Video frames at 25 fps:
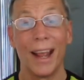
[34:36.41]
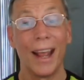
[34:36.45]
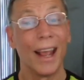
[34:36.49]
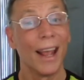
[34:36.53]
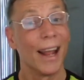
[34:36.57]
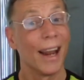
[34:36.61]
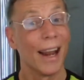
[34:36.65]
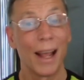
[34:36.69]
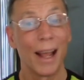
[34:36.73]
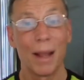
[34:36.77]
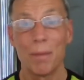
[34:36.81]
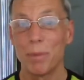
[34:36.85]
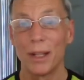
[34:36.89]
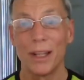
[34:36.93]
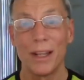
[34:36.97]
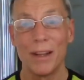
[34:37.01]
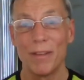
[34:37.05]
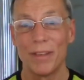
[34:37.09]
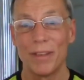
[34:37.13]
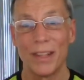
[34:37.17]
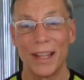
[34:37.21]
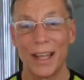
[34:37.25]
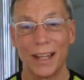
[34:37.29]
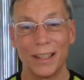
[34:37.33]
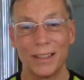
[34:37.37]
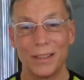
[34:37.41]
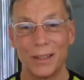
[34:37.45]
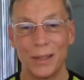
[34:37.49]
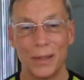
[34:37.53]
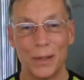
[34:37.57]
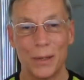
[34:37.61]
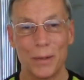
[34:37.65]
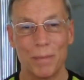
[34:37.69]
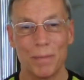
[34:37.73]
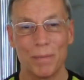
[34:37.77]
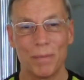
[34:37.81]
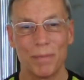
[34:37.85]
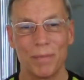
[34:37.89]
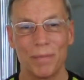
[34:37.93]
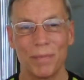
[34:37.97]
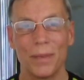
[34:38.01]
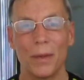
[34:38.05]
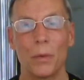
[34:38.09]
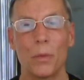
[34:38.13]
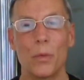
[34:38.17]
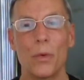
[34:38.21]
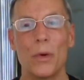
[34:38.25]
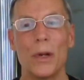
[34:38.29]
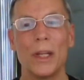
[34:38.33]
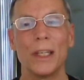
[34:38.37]
And I believe in that too.
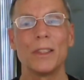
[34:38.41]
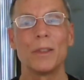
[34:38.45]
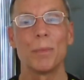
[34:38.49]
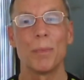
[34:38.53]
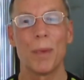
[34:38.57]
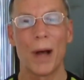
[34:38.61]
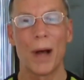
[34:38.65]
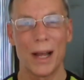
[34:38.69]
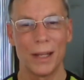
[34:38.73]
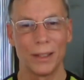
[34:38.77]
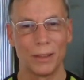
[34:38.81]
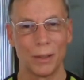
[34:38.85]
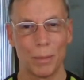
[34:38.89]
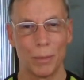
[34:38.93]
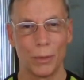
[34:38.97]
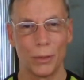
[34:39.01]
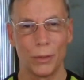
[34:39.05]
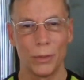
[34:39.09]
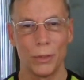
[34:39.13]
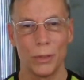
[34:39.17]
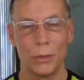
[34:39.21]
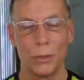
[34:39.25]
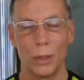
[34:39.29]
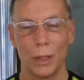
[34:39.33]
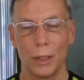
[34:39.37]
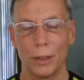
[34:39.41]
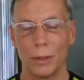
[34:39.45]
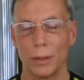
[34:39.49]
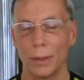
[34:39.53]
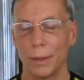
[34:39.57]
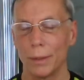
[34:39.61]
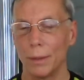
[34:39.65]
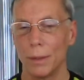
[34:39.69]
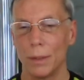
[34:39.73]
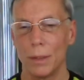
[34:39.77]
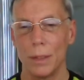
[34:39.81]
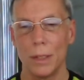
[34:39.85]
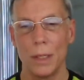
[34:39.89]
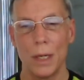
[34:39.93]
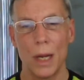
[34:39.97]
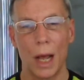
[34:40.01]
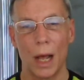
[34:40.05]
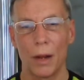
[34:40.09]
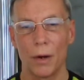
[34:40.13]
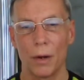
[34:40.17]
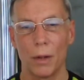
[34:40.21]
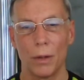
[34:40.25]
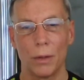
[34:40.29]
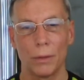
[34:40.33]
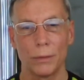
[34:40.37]
Responsible nutrition.
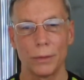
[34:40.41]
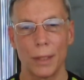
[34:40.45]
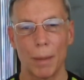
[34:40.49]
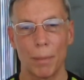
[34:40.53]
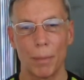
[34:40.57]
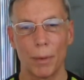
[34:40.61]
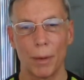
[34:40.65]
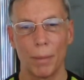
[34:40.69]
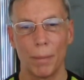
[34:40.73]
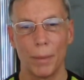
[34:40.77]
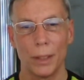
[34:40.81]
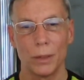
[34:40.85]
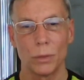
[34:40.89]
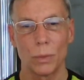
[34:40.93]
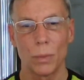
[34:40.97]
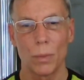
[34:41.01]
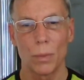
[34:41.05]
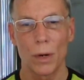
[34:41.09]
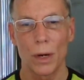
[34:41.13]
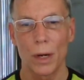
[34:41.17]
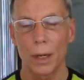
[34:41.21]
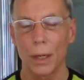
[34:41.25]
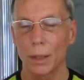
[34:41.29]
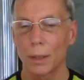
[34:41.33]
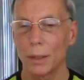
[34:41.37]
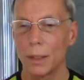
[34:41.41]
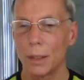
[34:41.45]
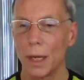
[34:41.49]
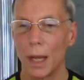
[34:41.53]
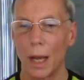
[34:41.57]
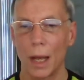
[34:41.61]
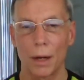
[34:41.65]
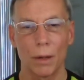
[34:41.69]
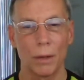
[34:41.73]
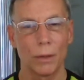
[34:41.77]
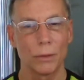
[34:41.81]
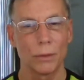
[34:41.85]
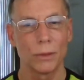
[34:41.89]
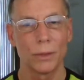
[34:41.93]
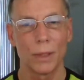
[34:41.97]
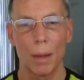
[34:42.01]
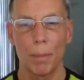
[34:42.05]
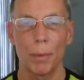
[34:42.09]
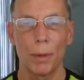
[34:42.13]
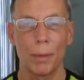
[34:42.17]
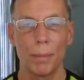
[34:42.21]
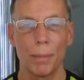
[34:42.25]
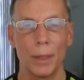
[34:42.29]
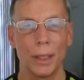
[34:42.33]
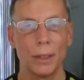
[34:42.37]
Not all supplements work. Not all
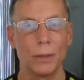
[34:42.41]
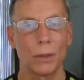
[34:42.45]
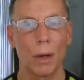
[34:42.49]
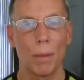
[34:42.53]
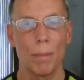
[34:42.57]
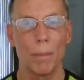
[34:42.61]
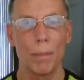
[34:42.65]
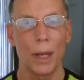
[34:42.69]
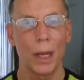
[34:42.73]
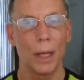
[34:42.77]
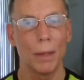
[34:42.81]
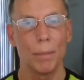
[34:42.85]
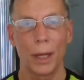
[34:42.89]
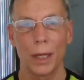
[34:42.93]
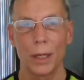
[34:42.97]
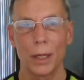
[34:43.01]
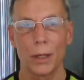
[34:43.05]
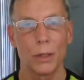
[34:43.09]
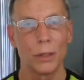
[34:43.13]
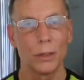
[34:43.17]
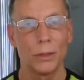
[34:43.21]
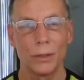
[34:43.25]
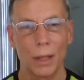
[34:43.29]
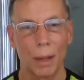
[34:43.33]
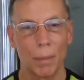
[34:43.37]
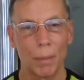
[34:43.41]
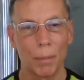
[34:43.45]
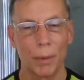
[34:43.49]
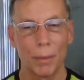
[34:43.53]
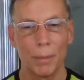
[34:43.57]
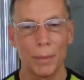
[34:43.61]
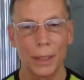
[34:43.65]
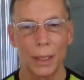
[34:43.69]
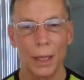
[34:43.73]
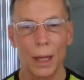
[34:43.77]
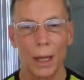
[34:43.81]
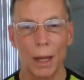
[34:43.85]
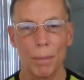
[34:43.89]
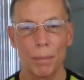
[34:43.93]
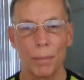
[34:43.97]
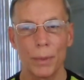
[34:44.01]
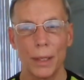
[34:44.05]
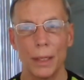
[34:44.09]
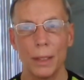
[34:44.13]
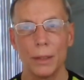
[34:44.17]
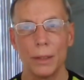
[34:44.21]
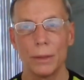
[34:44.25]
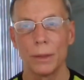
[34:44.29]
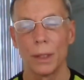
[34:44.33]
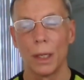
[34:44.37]
supplements are made by good supplement
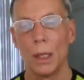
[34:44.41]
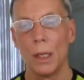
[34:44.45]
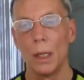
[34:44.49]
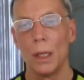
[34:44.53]
companies.